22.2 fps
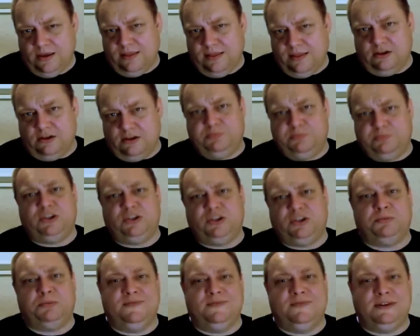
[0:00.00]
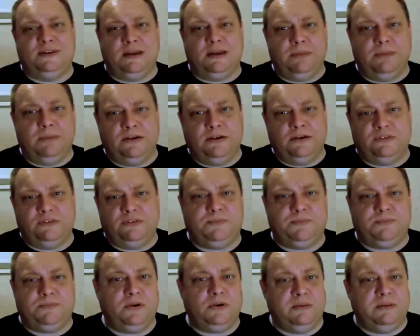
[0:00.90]
The Archbishop of Dublin
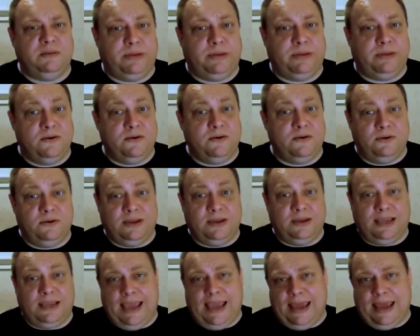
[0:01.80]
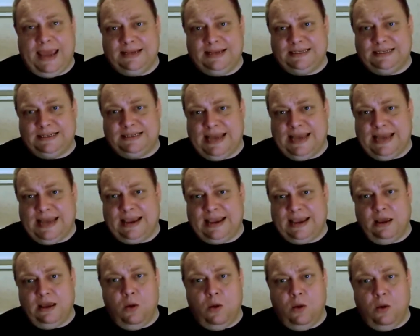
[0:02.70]
responded by calling Kenny's
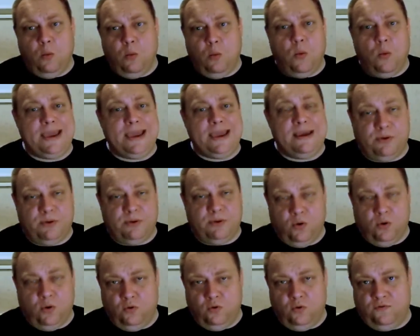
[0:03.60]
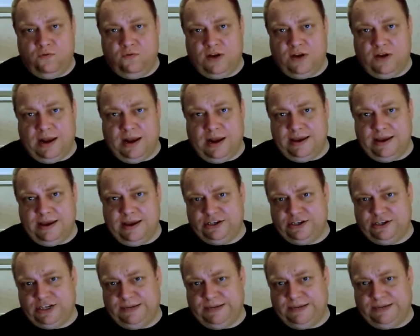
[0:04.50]
attack a wake-up call for
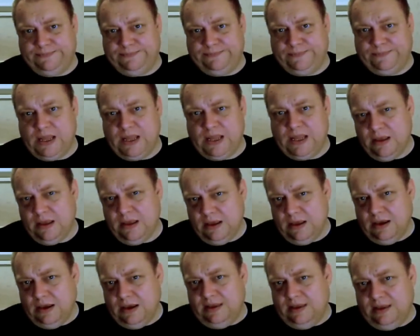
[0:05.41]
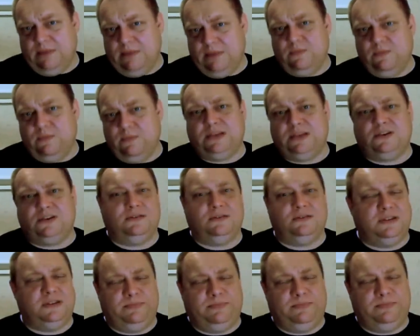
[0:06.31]
clergy. He then went
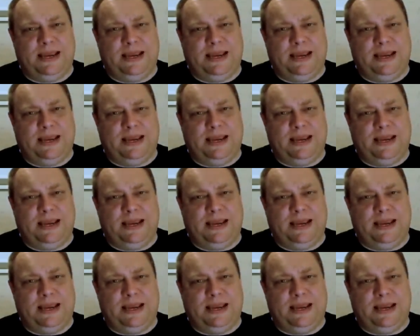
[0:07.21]
on to